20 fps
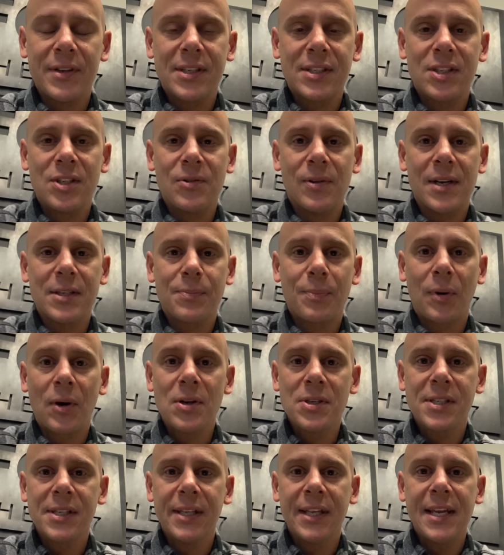to us
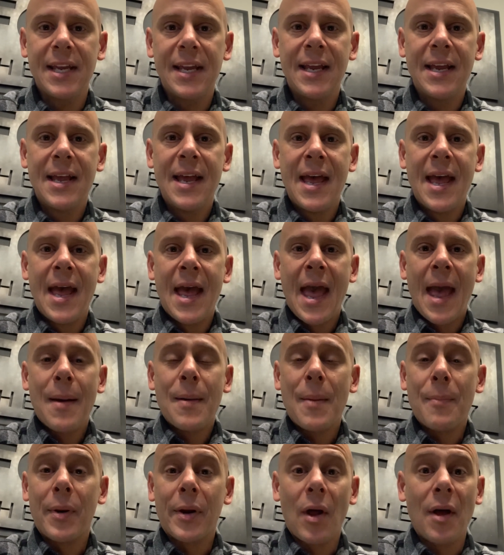personally,
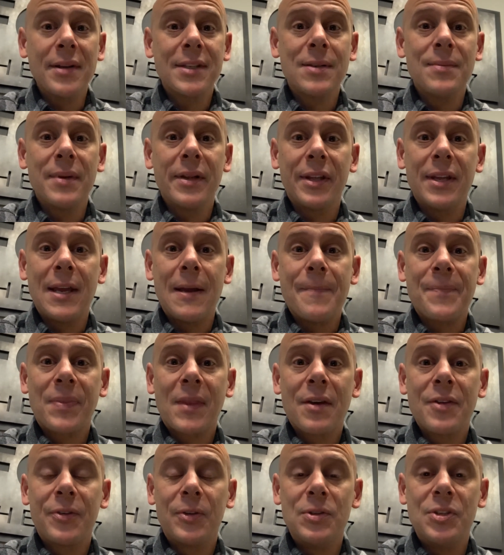but ultimately
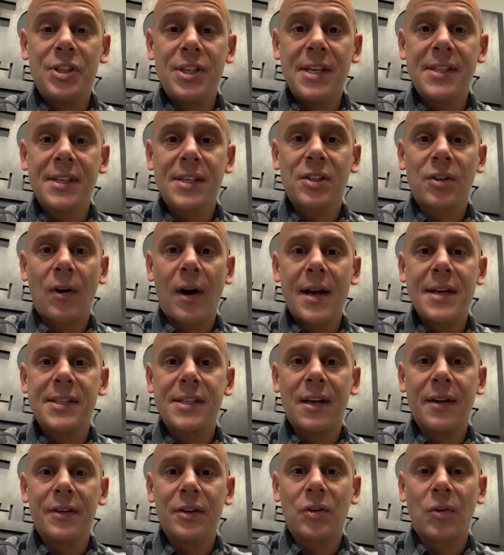through Jesus Christ
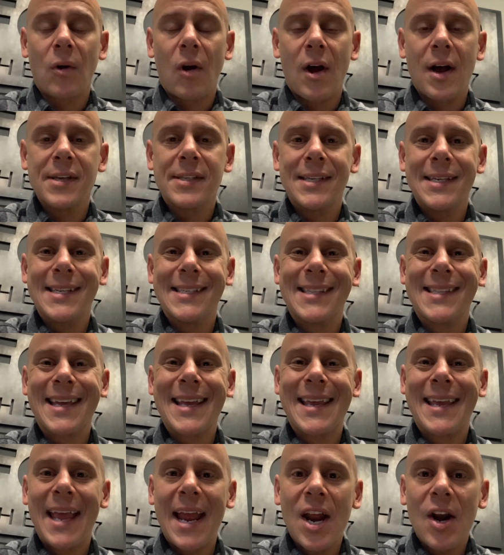on the cross is the
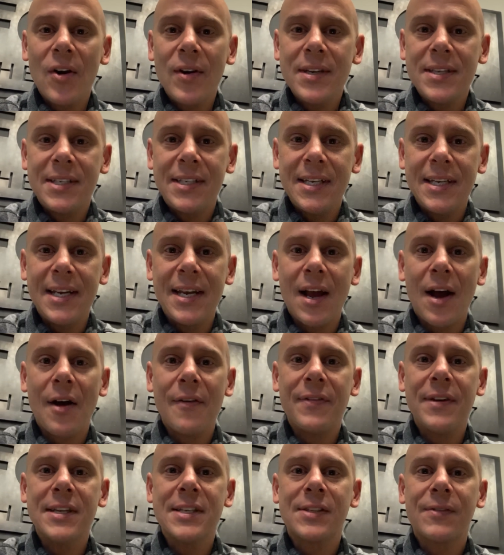guarantee
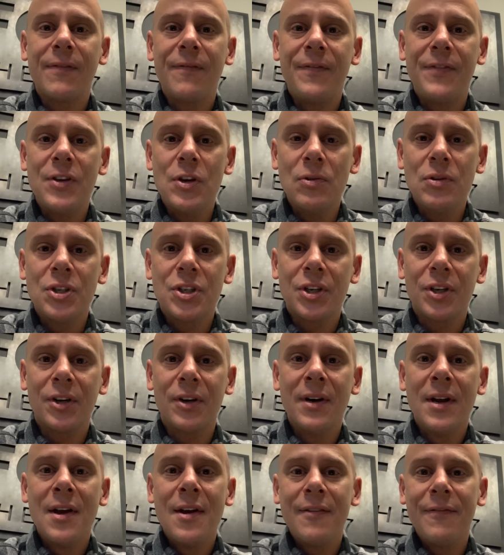of his
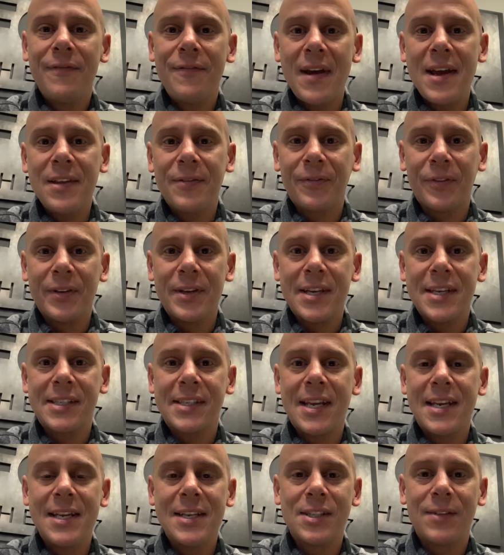future faithfulness
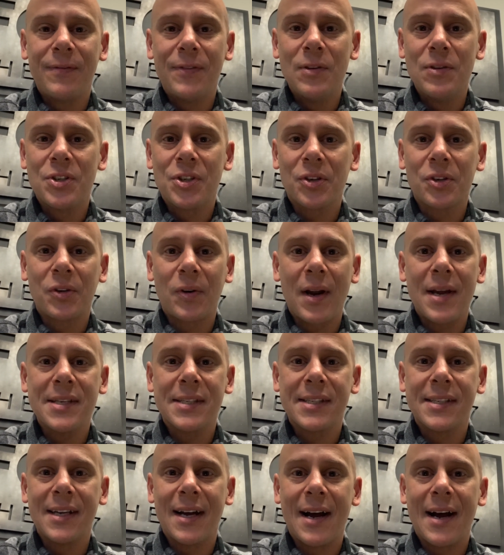and his future
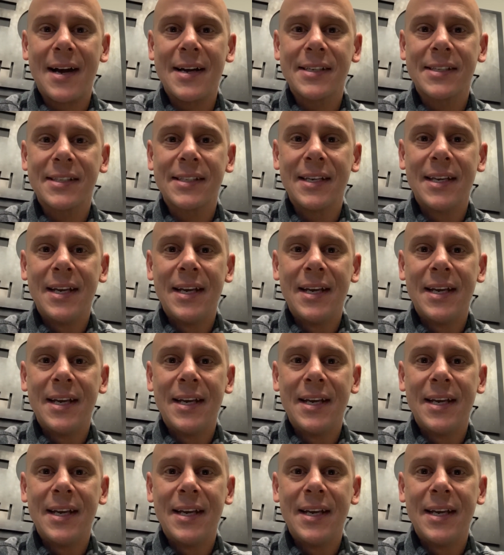grace to us.